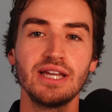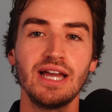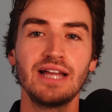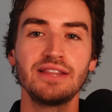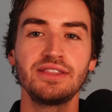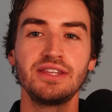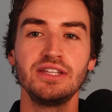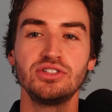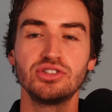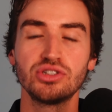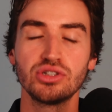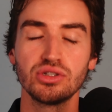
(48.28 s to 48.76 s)

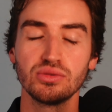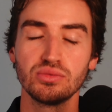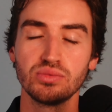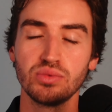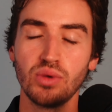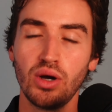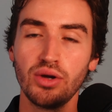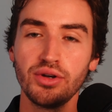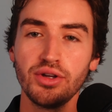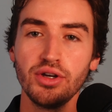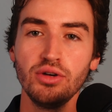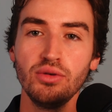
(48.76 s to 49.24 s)
at the
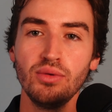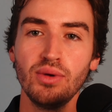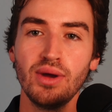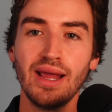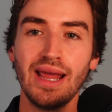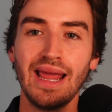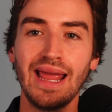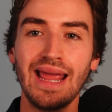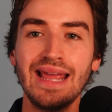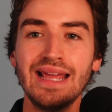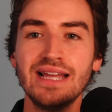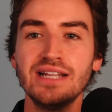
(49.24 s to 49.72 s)
Toronto
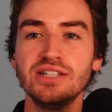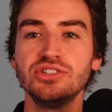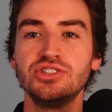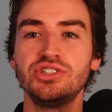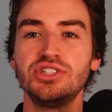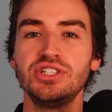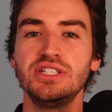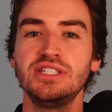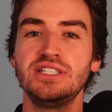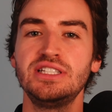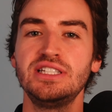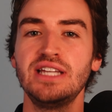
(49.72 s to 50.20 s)
and
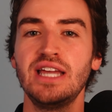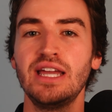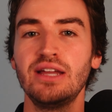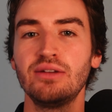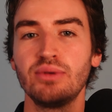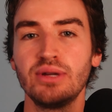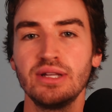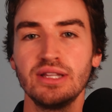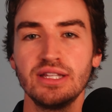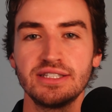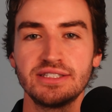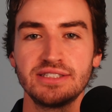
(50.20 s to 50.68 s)
GTA
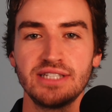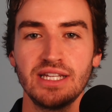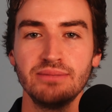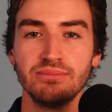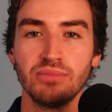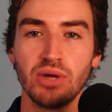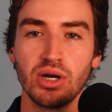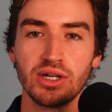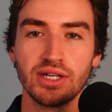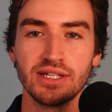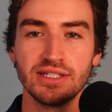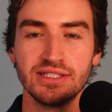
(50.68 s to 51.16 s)
real estate
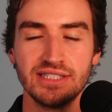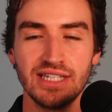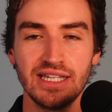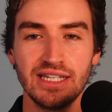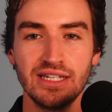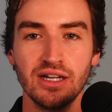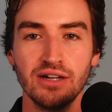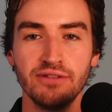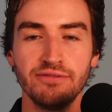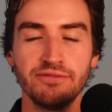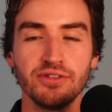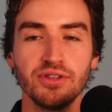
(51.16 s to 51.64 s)
market
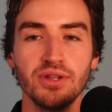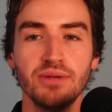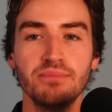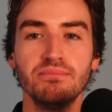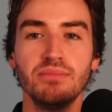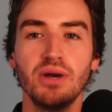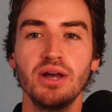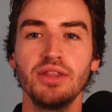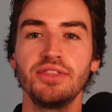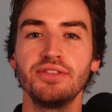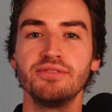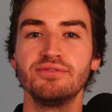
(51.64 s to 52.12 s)
data for the
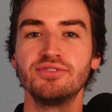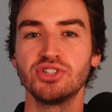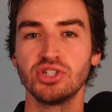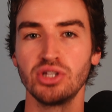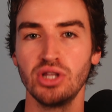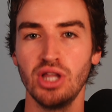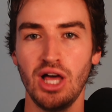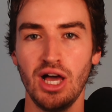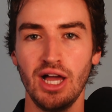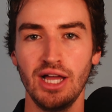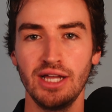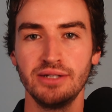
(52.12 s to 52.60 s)
month of
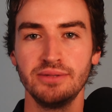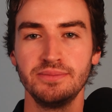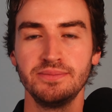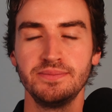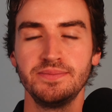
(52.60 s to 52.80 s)
July.